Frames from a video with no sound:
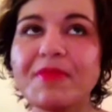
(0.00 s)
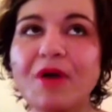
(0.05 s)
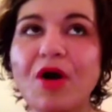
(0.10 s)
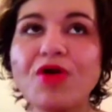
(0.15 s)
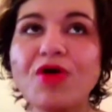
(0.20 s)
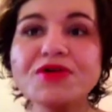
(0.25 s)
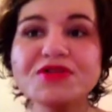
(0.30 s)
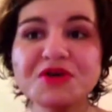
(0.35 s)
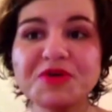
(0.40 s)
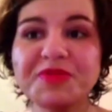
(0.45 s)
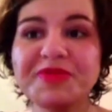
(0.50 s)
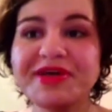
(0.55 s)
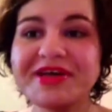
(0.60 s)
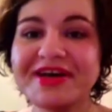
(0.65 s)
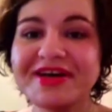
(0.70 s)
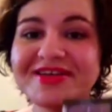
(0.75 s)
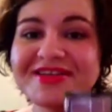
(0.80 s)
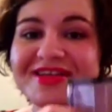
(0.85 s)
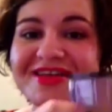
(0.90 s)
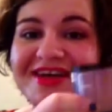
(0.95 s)
also
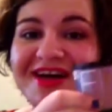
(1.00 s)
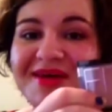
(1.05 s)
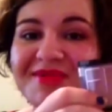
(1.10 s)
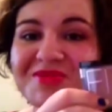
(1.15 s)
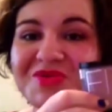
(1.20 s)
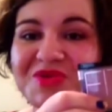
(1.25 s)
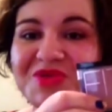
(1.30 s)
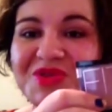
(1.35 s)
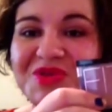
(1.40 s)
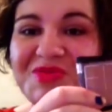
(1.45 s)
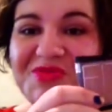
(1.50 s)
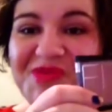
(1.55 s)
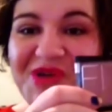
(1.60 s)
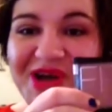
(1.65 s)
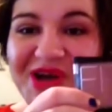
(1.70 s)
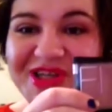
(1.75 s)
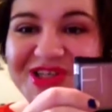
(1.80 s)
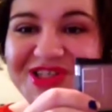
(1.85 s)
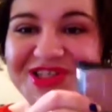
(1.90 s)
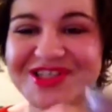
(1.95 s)
because it comes with a
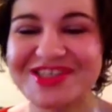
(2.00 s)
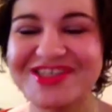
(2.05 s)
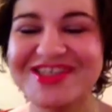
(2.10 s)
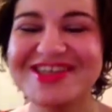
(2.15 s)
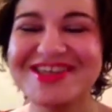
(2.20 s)
brush.